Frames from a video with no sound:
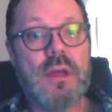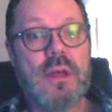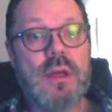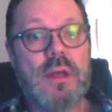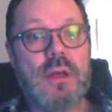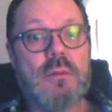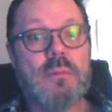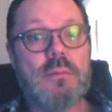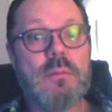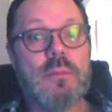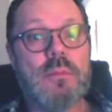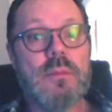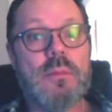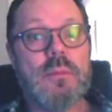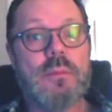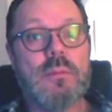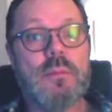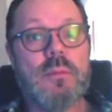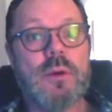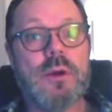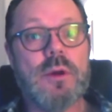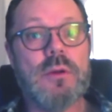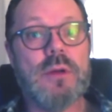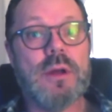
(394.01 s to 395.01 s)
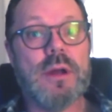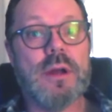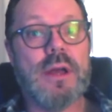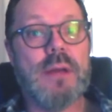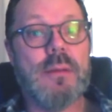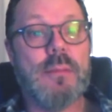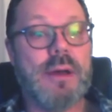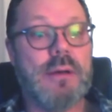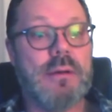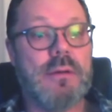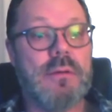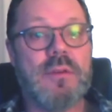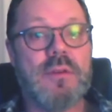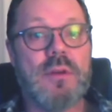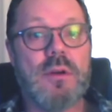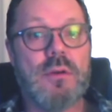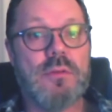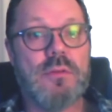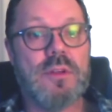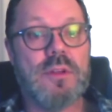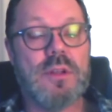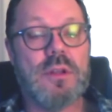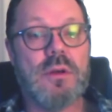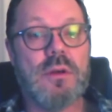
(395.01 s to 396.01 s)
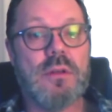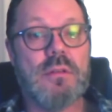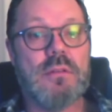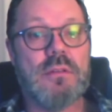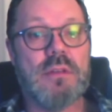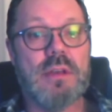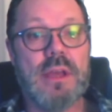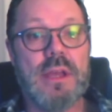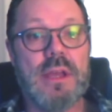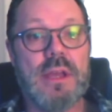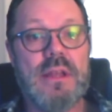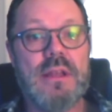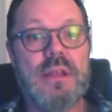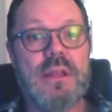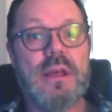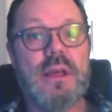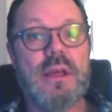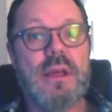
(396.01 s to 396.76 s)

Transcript: We're going to come out of COVID-19,